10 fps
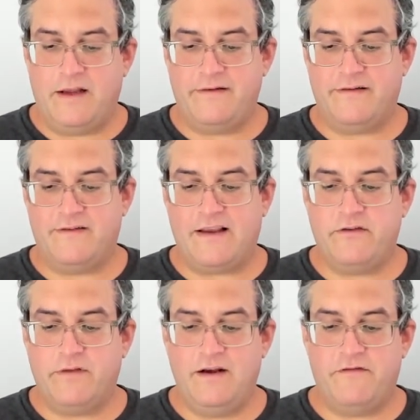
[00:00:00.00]
and
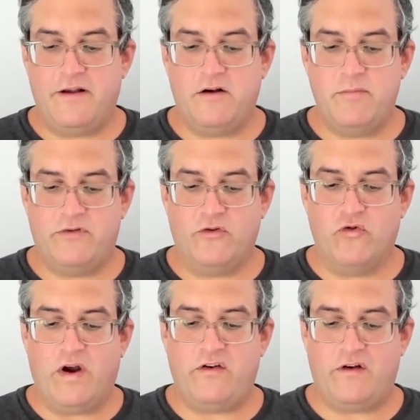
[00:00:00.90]
successfully defended Mr.
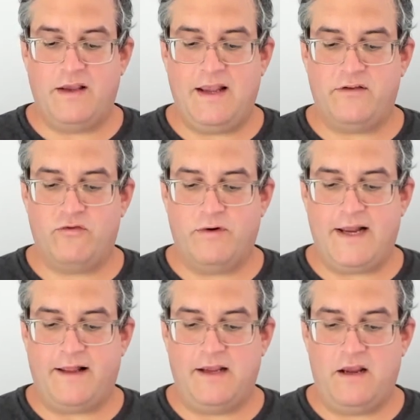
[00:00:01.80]
Grush against
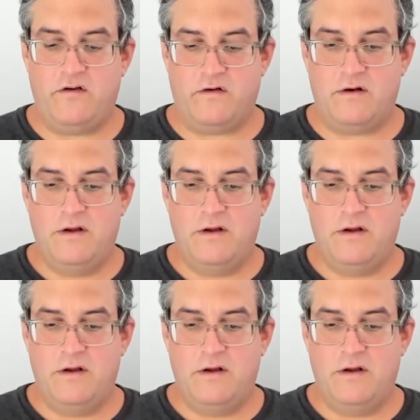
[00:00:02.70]
retaliation.